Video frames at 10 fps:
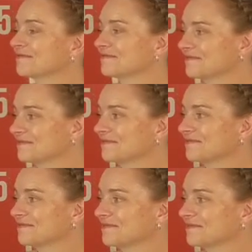
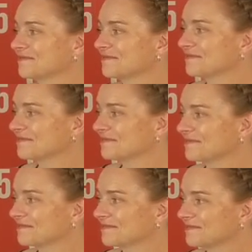
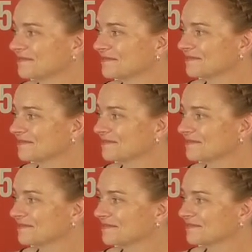
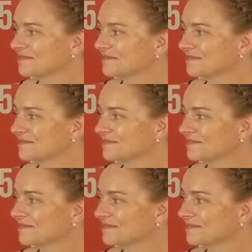
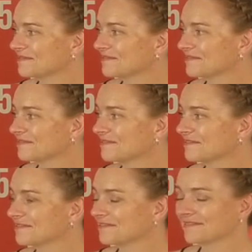
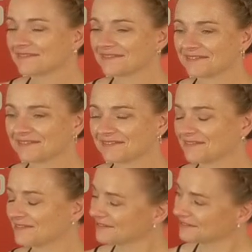
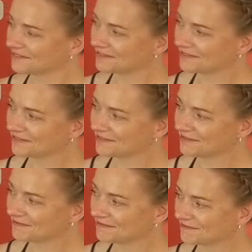
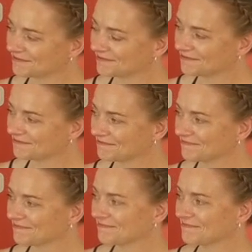
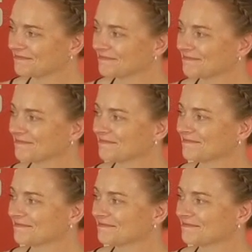The person shown says nothing.